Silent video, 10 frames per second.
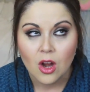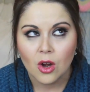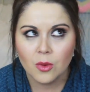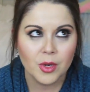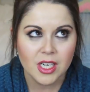
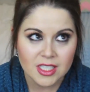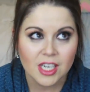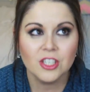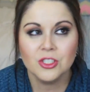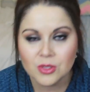or we're going to
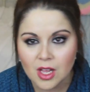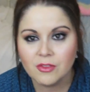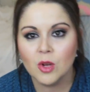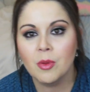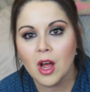take our shoes off,
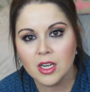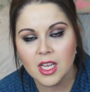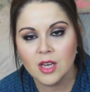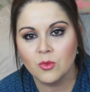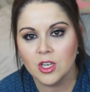go
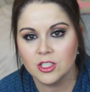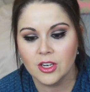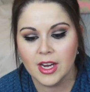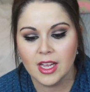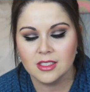potty, and wash
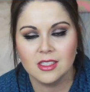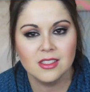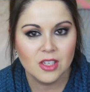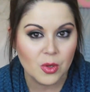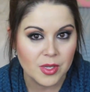our hands,
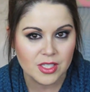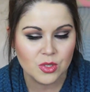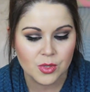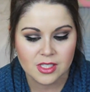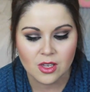because, you know, he's
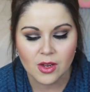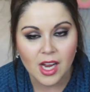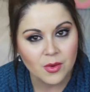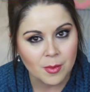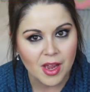3, so I
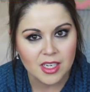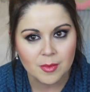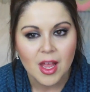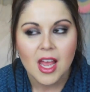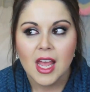got to remind him.